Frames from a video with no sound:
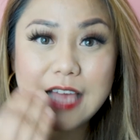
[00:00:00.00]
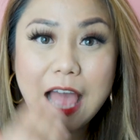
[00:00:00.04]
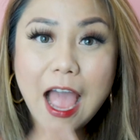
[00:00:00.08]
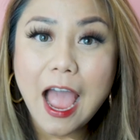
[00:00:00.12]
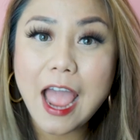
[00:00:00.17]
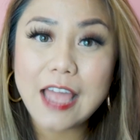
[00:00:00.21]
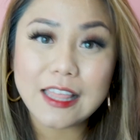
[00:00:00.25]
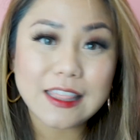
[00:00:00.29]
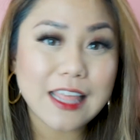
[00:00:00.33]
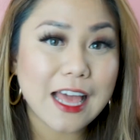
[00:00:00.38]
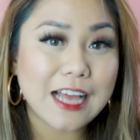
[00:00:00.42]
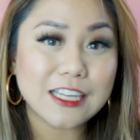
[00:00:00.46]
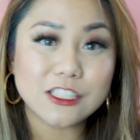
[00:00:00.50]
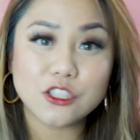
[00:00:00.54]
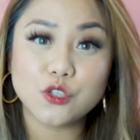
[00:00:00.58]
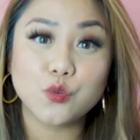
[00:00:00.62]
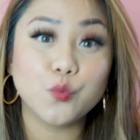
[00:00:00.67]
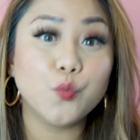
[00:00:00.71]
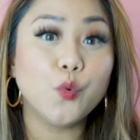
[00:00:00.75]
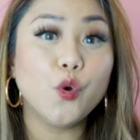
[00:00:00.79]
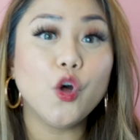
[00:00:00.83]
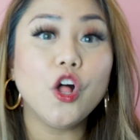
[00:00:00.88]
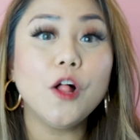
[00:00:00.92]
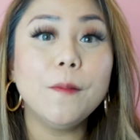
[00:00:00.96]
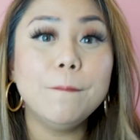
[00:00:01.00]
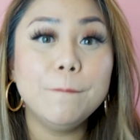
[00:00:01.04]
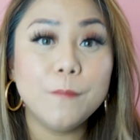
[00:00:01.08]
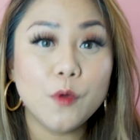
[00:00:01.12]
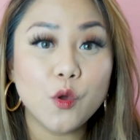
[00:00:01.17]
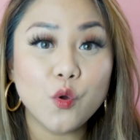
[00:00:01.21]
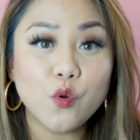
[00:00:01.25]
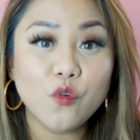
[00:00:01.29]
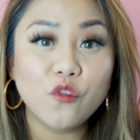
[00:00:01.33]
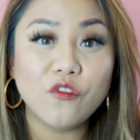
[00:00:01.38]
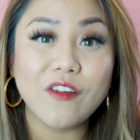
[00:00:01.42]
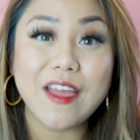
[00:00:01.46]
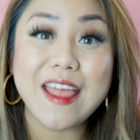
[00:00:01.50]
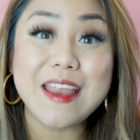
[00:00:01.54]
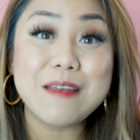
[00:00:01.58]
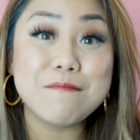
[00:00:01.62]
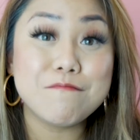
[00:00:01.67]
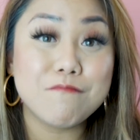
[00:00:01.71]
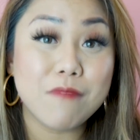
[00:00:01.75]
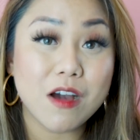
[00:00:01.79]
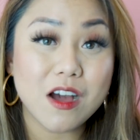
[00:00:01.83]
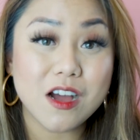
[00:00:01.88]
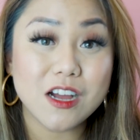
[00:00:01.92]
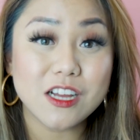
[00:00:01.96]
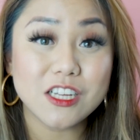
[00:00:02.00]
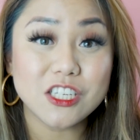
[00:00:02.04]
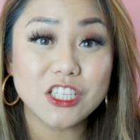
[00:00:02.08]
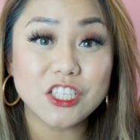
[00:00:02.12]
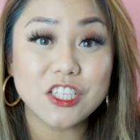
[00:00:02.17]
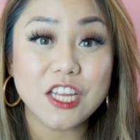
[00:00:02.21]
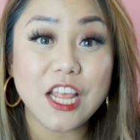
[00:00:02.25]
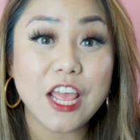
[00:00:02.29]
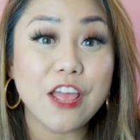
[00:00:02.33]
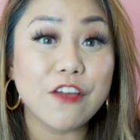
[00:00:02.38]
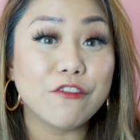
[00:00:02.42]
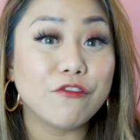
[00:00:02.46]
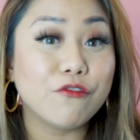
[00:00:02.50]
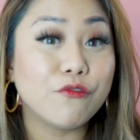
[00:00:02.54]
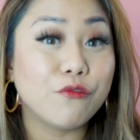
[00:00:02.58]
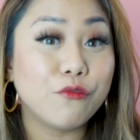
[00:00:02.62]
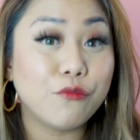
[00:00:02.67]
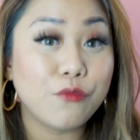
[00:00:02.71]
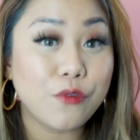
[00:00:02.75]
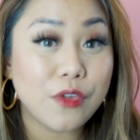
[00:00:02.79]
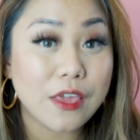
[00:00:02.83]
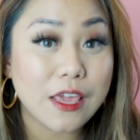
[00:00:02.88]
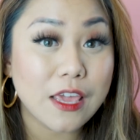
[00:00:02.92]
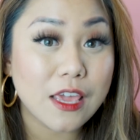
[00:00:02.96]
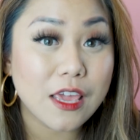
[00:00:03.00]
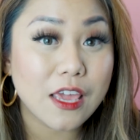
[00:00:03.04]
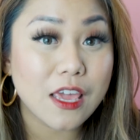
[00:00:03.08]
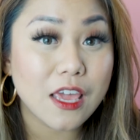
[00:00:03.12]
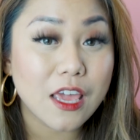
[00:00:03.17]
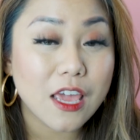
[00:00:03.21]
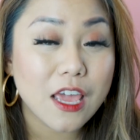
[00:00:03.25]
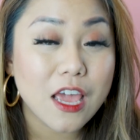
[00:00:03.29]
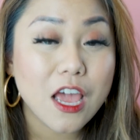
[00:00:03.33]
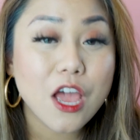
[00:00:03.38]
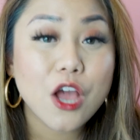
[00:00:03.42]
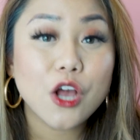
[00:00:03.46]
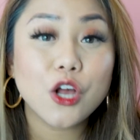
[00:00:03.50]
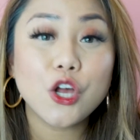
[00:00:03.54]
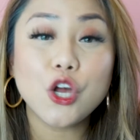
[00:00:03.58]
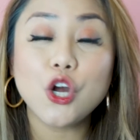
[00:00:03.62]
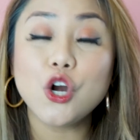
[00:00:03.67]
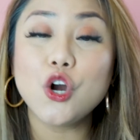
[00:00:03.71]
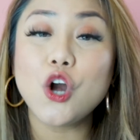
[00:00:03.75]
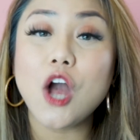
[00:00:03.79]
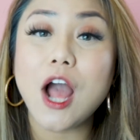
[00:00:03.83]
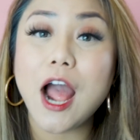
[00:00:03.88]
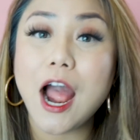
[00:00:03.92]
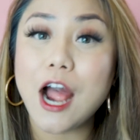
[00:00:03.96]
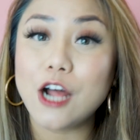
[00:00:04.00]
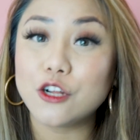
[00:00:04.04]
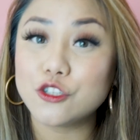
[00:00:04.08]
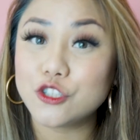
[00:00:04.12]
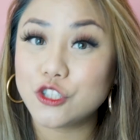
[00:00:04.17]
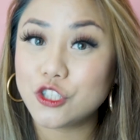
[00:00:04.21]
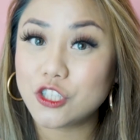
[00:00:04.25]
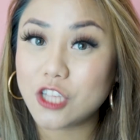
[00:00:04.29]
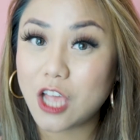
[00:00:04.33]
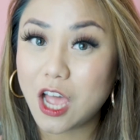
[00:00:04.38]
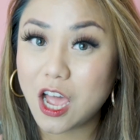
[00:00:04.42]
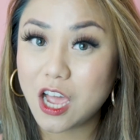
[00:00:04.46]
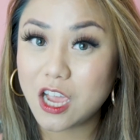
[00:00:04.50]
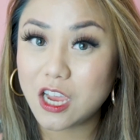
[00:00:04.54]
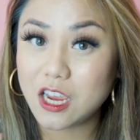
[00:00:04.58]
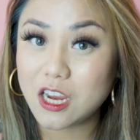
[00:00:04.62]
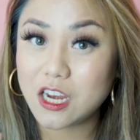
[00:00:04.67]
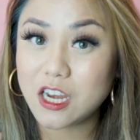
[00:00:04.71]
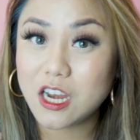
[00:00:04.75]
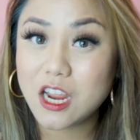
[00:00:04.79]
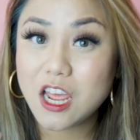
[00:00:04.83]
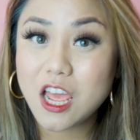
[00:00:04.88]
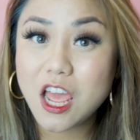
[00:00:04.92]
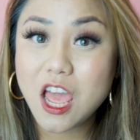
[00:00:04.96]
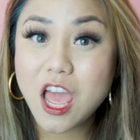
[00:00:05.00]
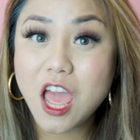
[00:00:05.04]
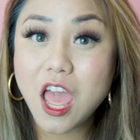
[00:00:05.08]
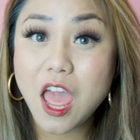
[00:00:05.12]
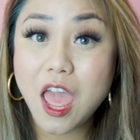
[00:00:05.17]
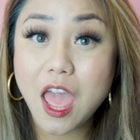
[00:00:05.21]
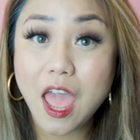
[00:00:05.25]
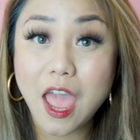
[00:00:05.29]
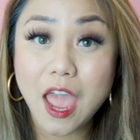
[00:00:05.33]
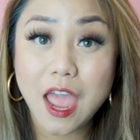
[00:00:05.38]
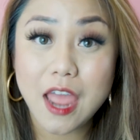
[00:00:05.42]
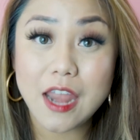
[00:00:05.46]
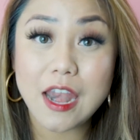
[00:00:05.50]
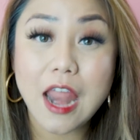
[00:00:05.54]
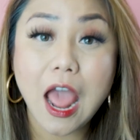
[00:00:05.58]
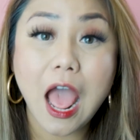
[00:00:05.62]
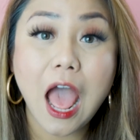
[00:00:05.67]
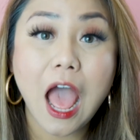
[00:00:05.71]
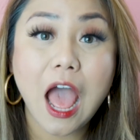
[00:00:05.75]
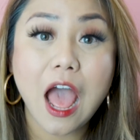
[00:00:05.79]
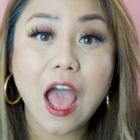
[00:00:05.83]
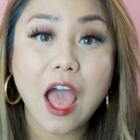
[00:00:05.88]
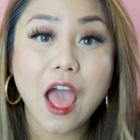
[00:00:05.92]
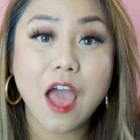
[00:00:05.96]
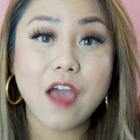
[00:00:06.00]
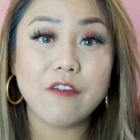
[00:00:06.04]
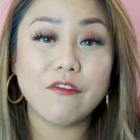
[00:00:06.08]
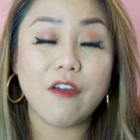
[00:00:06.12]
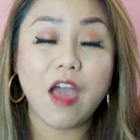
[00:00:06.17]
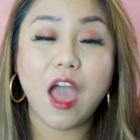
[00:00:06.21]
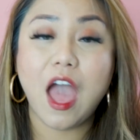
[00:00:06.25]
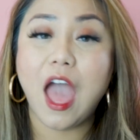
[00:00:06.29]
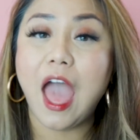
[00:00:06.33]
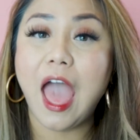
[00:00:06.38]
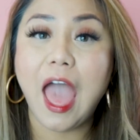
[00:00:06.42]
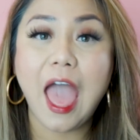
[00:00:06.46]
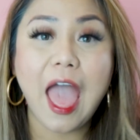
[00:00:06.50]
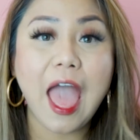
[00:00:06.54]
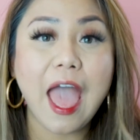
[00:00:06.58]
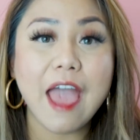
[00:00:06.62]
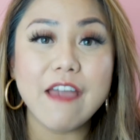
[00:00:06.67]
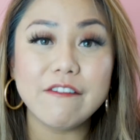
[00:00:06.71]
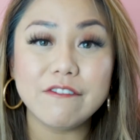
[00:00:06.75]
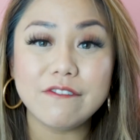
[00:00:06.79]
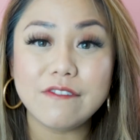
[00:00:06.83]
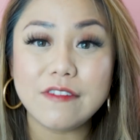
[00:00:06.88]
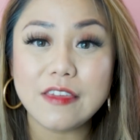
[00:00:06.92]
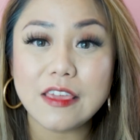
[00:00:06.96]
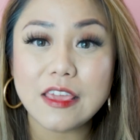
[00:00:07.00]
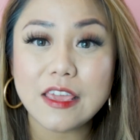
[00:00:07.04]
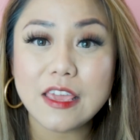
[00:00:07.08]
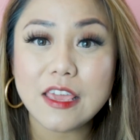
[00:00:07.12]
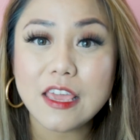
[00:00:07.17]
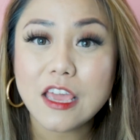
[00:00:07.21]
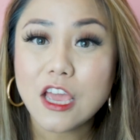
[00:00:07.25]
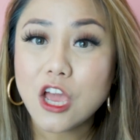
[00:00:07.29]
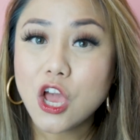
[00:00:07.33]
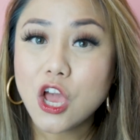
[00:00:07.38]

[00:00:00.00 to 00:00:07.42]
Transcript: eyelash will move and budge if we go outside and have a heavy